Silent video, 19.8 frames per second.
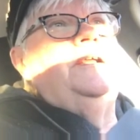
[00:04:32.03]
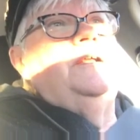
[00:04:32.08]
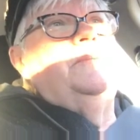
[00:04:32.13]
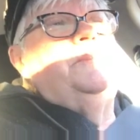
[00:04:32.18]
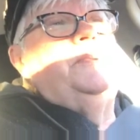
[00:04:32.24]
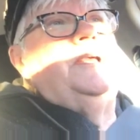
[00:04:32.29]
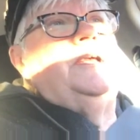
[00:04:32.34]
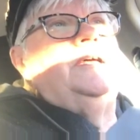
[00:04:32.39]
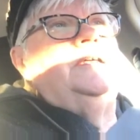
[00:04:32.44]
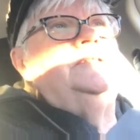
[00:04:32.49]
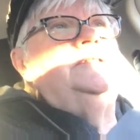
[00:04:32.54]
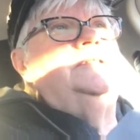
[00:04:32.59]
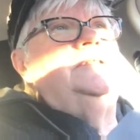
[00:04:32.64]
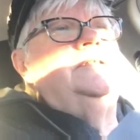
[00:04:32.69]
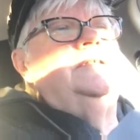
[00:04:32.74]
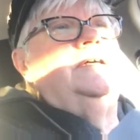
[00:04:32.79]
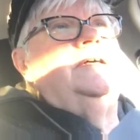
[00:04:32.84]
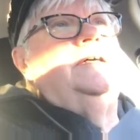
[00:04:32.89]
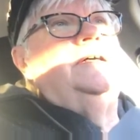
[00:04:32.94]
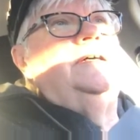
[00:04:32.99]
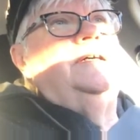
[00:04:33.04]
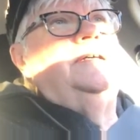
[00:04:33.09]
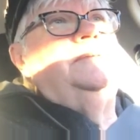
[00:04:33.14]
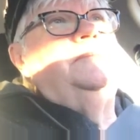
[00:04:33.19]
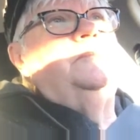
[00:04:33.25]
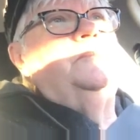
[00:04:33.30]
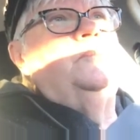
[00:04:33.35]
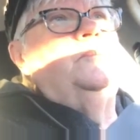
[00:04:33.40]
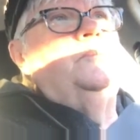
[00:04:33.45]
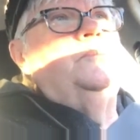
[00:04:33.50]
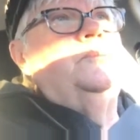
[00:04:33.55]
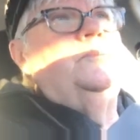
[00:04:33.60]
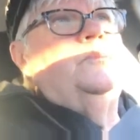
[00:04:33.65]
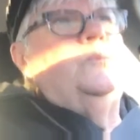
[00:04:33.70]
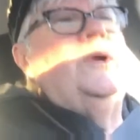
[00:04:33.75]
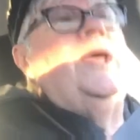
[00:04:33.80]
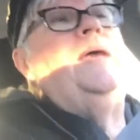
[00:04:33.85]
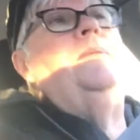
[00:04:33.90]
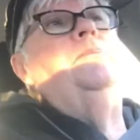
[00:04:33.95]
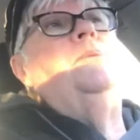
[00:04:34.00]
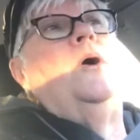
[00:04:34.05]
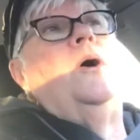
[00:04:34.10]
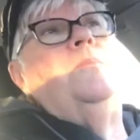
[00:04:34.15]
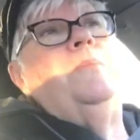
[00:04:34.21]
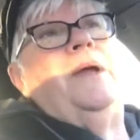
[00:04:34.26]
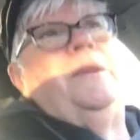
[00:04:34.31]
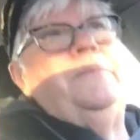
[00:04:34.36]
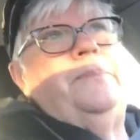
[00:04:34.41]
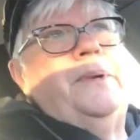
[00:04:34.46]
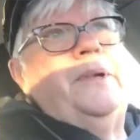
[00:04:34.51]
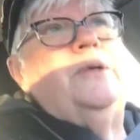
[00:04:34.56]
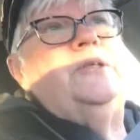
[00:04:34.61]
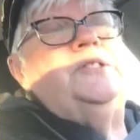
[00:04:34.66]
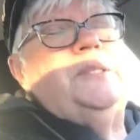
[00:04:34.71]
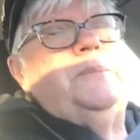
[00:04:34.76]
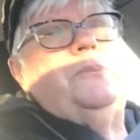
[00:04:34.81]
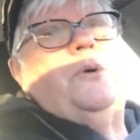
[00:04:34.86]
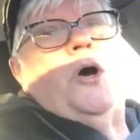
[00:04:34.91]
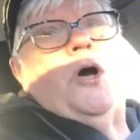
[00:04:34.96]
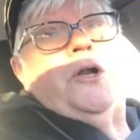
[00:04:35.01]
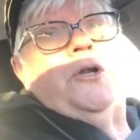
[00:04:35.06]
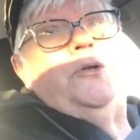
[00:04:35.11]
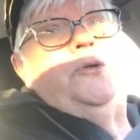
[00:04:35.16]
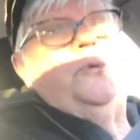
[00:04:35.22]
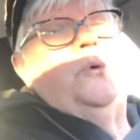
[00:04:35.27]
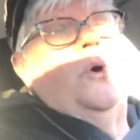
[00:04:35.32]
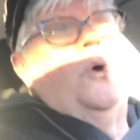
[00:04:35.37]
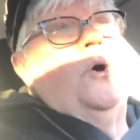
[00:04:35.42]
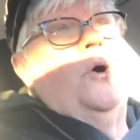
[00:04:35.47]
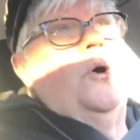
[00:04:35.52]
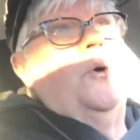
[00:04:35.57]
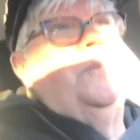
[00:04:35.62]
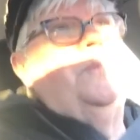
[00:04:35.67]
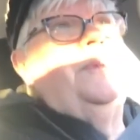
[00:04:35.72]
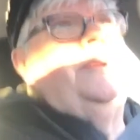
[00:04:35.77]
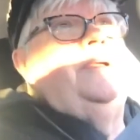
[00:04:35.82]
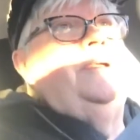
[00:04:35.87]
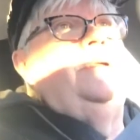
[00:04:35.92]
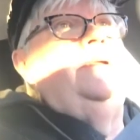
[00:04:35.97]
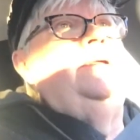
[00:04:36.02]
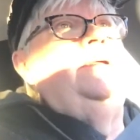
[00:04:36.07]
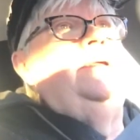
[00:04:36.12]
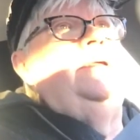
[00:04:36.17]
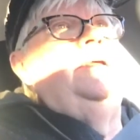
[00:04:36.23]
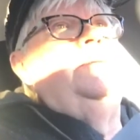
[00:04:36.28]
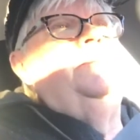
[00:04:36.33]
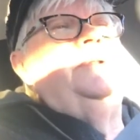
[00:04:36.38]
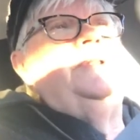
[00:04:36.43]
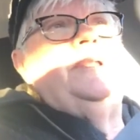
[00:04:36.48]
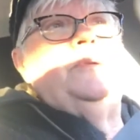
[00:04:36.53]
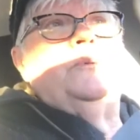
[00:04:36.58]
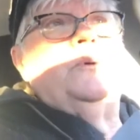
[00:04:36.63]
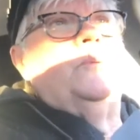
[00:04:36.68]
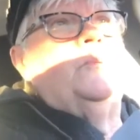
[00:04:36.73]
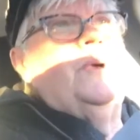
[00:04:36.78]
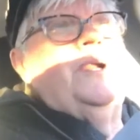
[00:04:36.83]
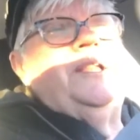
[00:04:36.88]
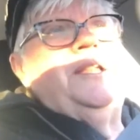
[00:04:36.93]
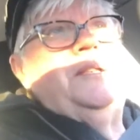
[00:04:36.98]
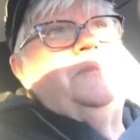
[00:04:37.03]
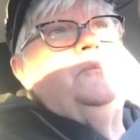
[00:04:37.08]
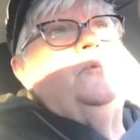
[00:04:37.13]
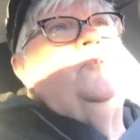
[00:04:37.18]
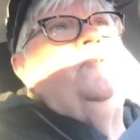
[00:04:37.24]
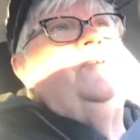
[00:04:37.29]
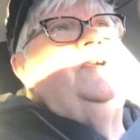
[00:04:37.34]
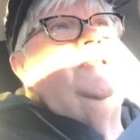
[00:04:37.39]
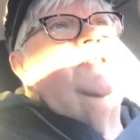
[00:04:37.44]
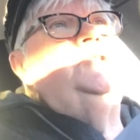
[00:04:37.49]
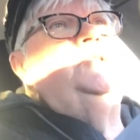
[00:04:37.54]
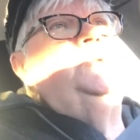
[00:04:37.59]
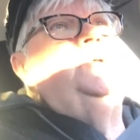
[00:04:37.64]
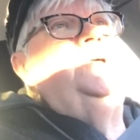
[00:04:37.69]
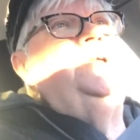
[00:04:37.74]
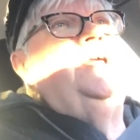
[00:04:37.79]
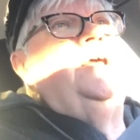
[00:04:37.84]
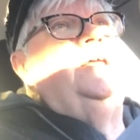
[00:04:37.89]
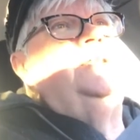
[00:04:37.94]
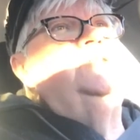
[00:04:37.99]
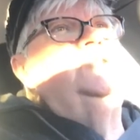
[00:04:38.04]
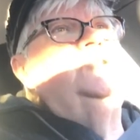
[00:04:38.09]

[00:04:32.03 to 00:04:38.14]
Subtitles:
because my parents had bought a new home, but they weren't ready to move into it yet.